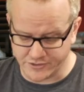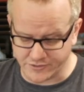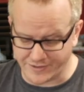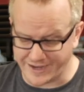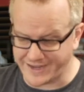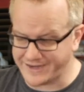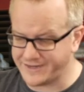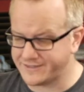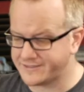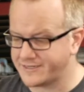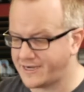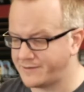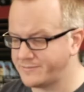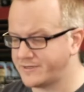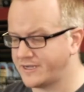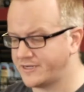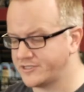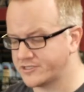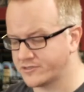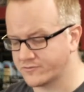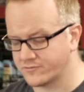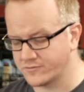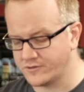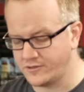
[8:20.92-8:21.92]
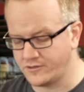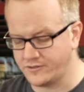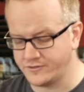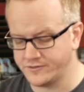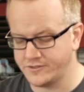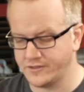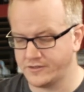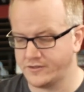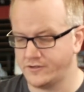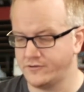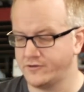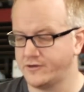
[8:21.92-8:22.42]
So anytime dice are
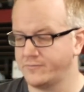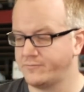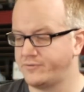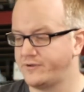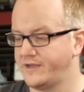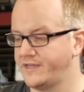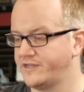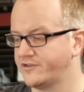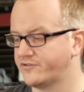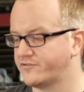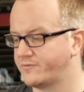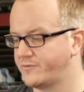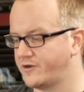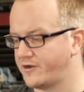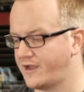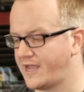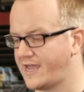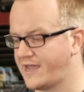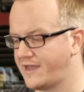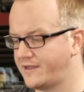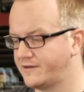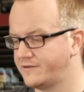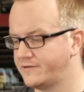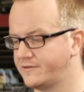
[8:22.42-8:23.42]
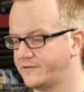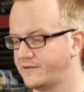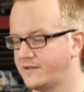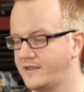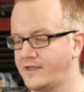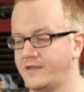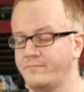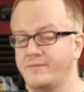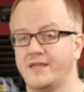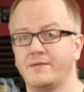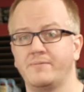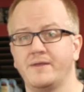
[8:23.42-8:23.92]
rolled, you can play this from your hand
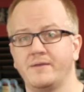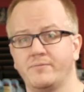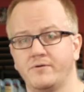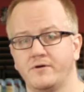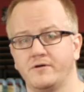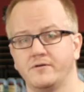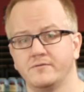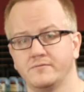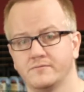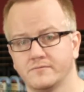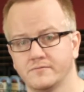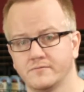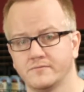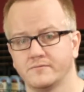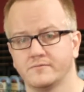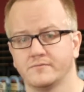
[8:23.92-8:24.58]
and make people